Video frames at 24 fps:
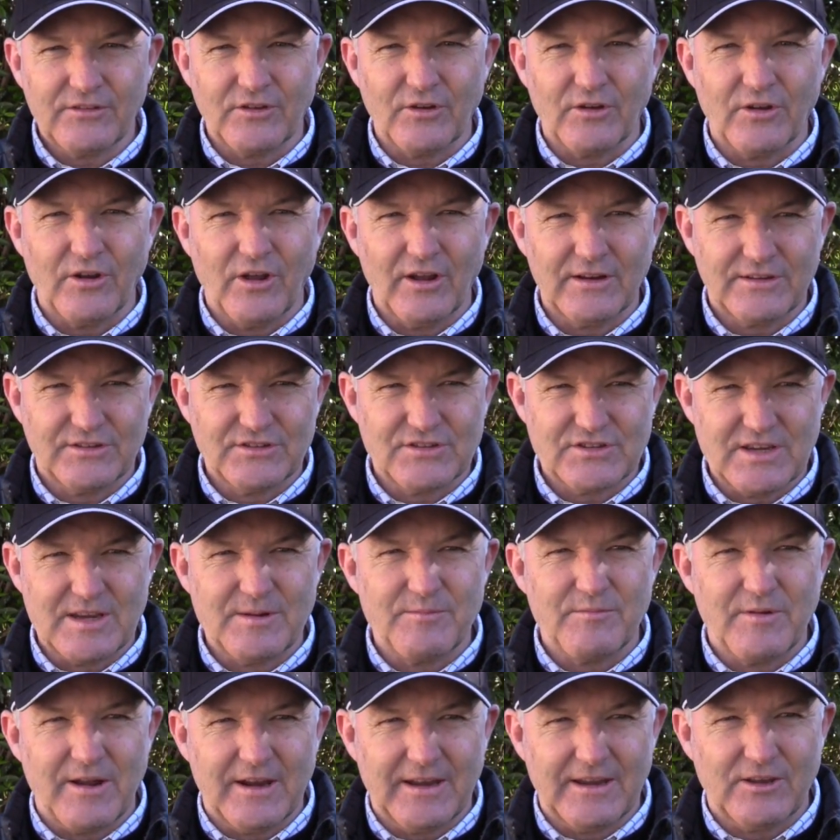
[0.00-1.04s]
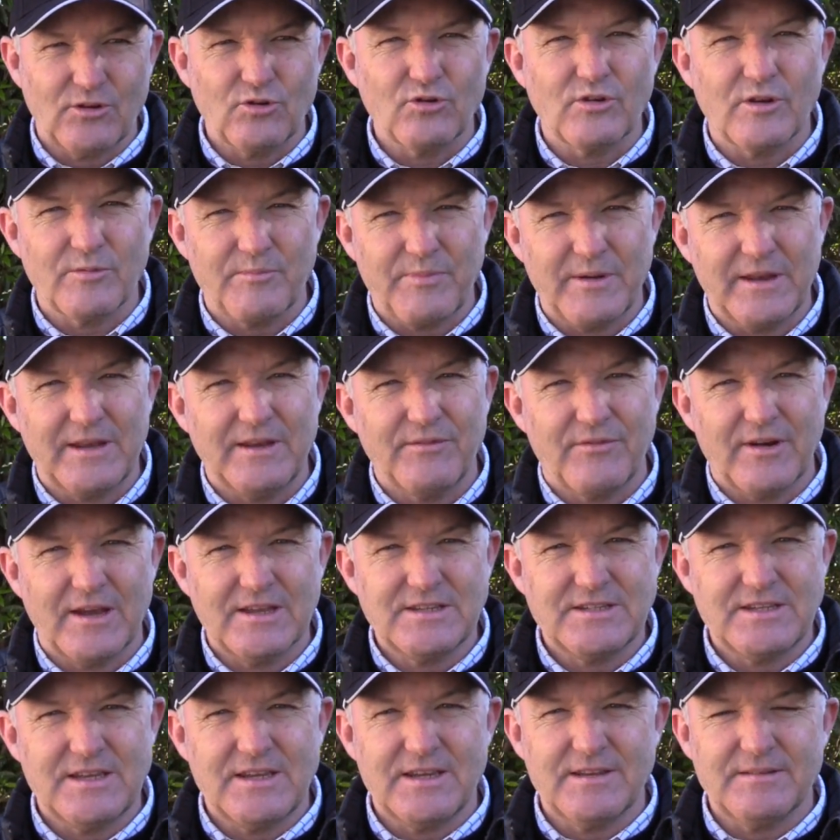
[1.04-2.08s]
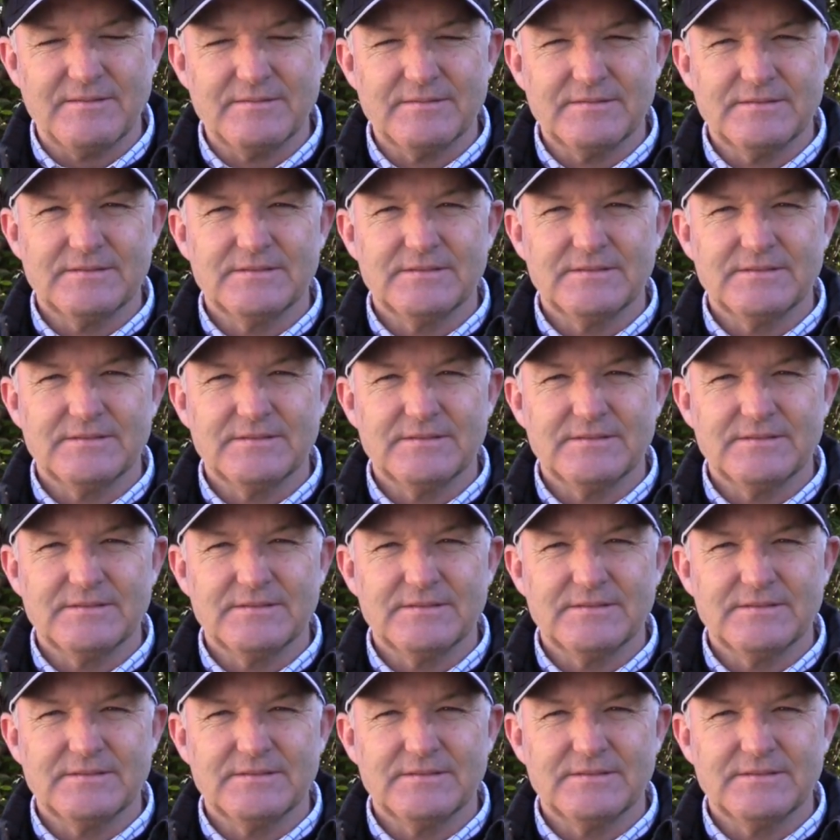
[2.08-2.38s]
so I'd like to see him run a good competitive race here.